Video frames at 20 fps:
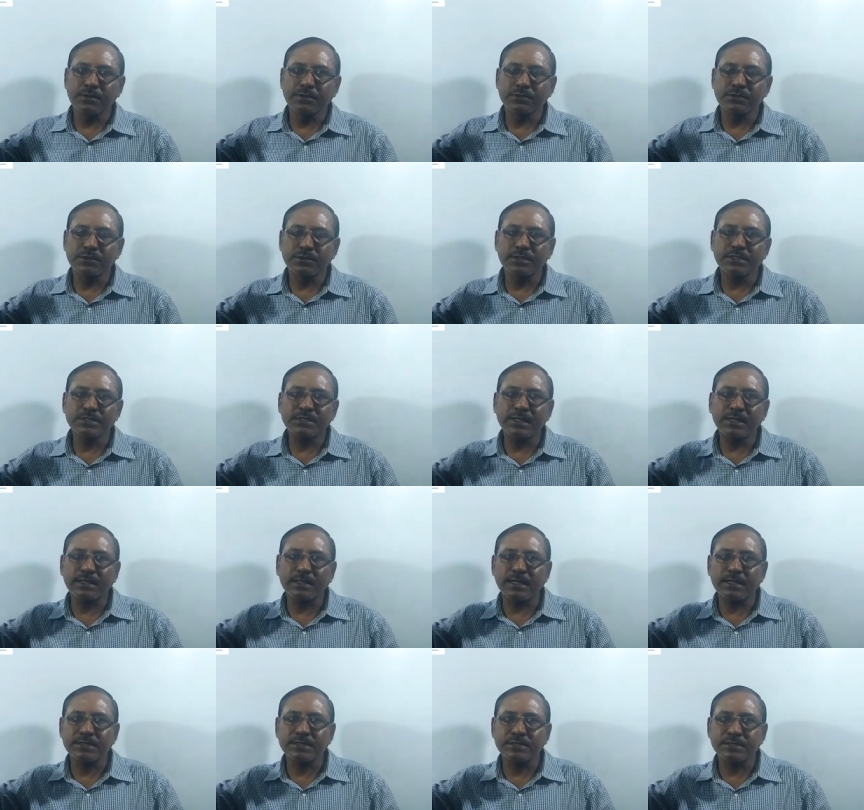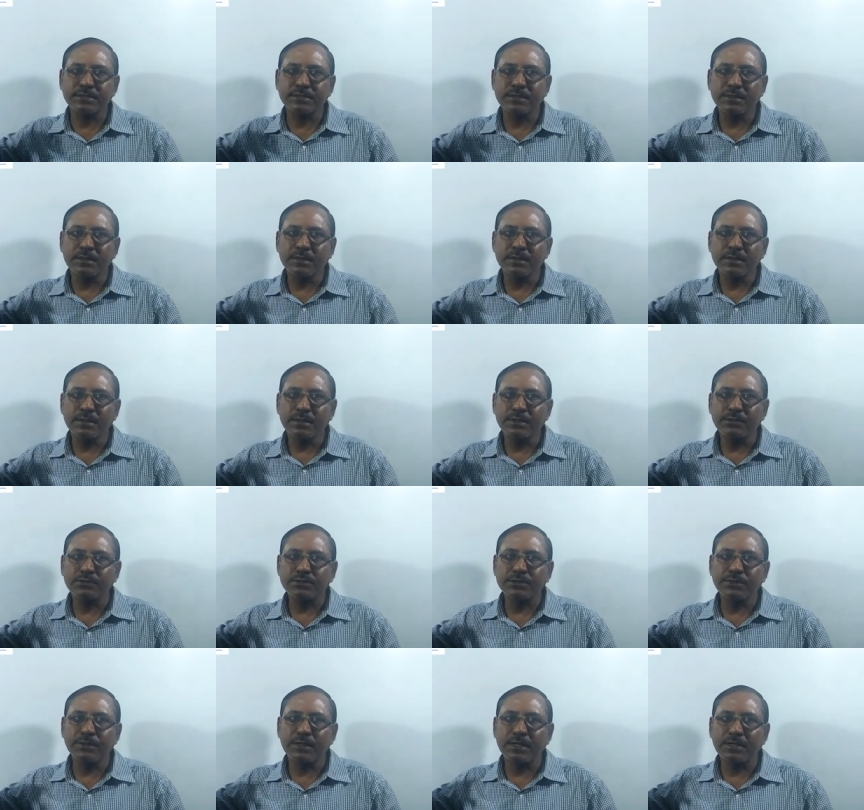So this sentence
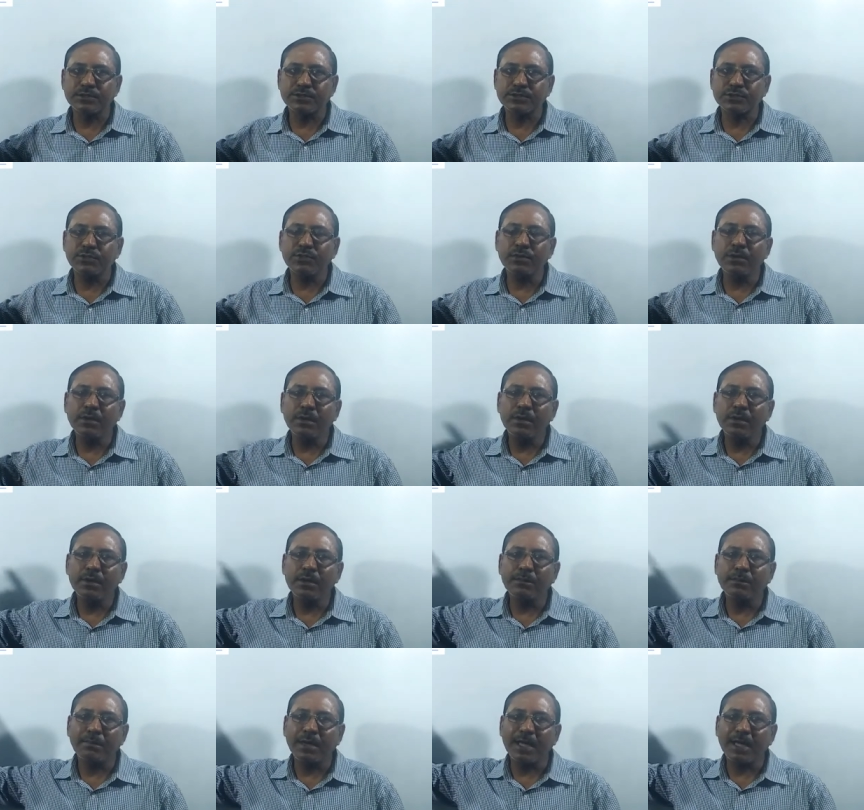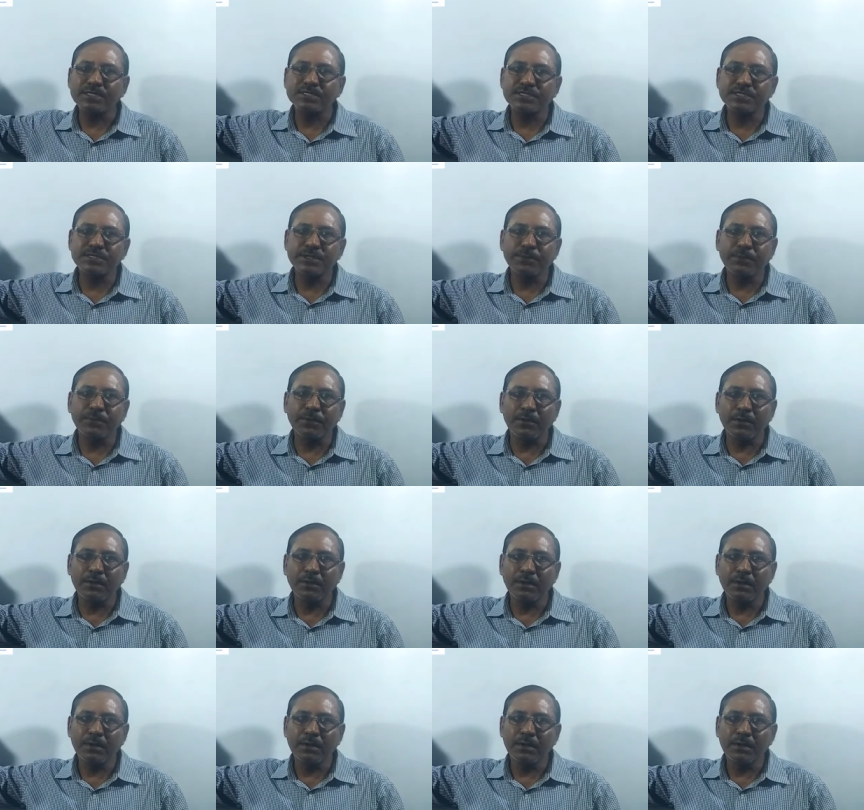usually belongs to past simple,
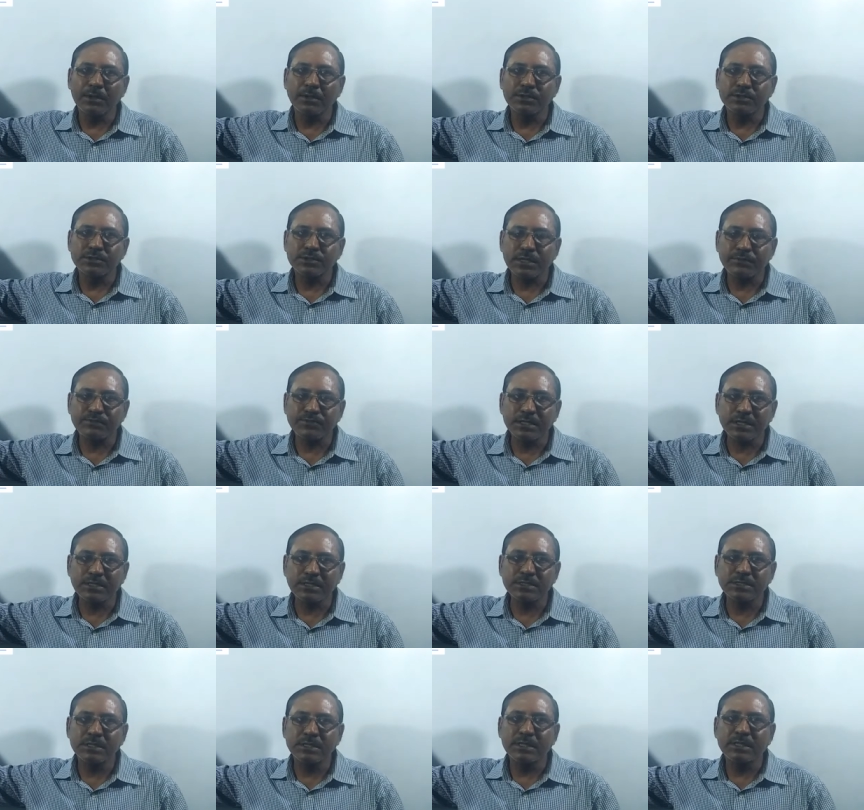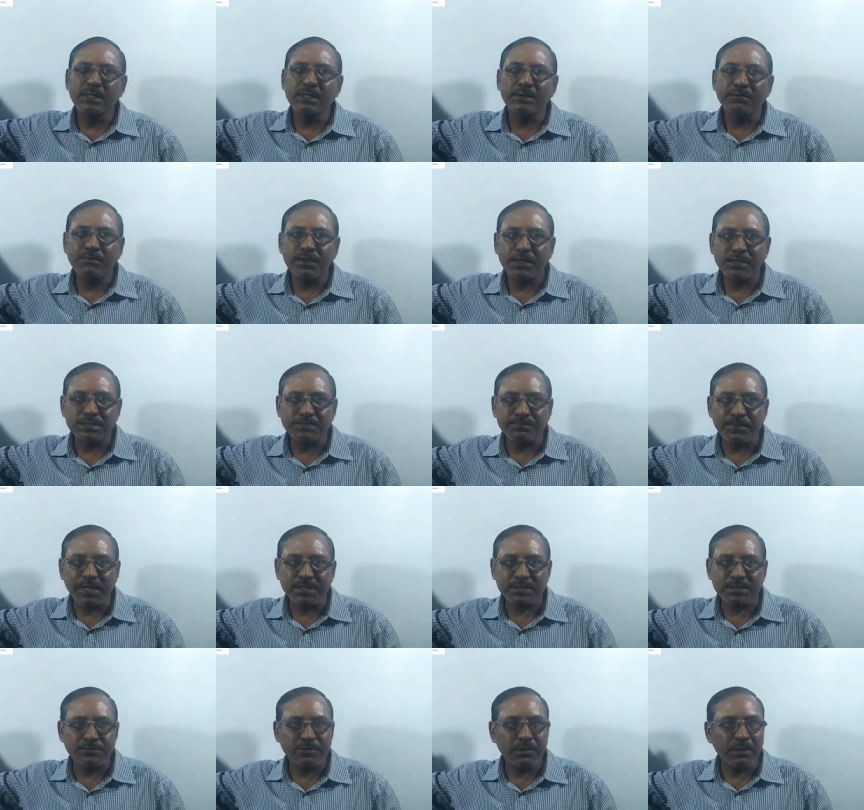subject plus
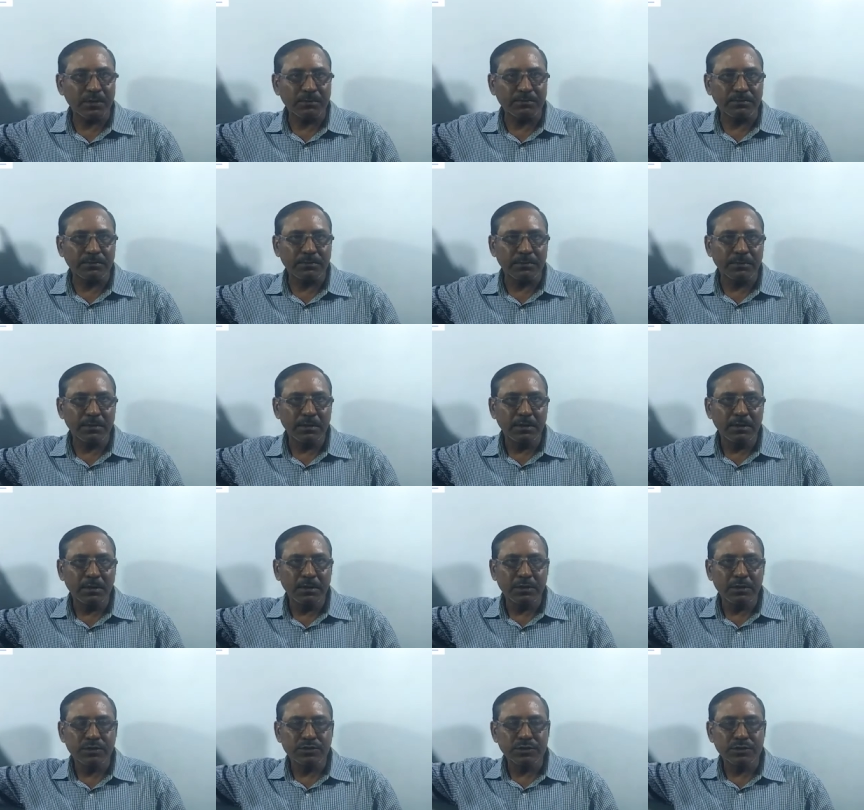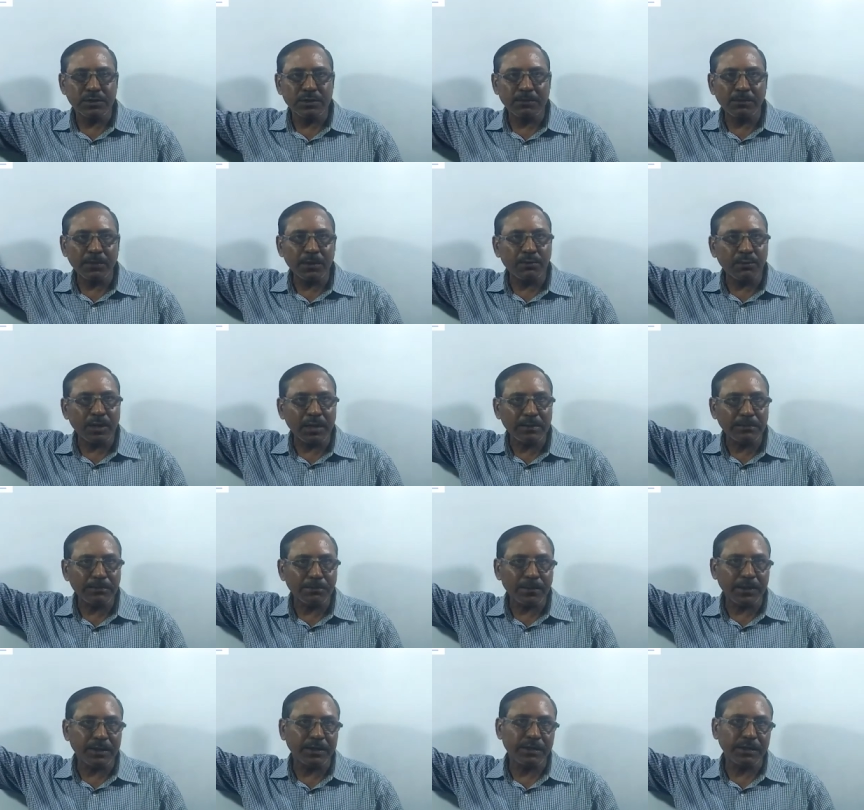past verb. So number 1
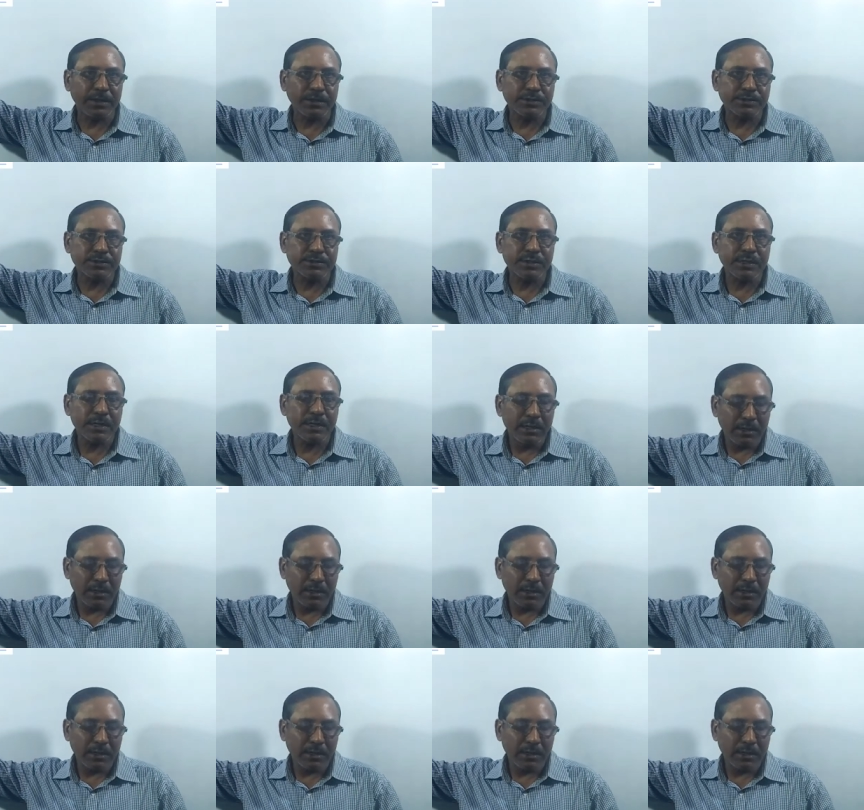point is